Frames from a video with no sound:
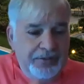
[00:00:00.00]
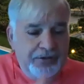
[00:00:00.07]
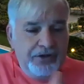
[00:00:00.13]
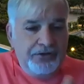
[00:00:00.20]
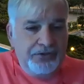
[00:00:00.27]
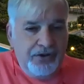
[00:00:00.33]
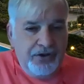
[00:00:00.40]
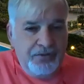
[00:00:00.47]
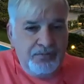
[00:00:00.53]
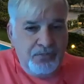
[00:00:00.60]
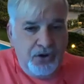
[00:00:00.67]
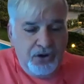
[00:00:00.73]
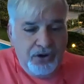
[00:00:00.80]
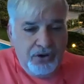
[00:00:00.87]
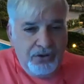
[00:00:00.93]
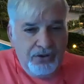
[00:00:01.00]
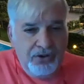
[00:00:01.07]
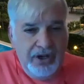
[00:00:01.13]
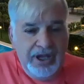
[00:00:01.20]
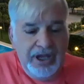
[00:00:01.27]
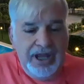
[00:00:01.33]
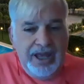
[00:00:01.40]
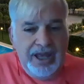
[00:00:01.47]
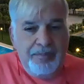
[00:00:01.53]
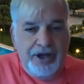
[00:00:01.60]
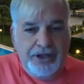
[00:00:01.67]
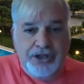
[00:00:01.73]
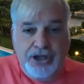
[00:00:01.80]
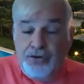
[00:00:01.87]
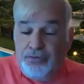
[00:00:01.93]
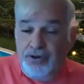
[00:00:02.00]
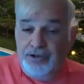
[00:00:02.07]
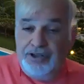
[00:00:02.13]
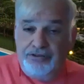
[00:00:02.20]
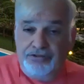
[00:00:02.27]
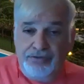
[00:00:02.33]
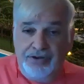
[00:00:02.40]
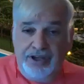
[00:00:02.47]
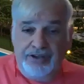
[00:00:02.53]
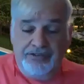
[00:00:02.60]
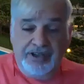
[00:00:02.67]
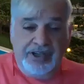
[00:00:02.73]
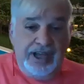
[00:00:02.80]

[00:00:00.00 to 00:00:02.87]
I'm concerned more about the chronic stress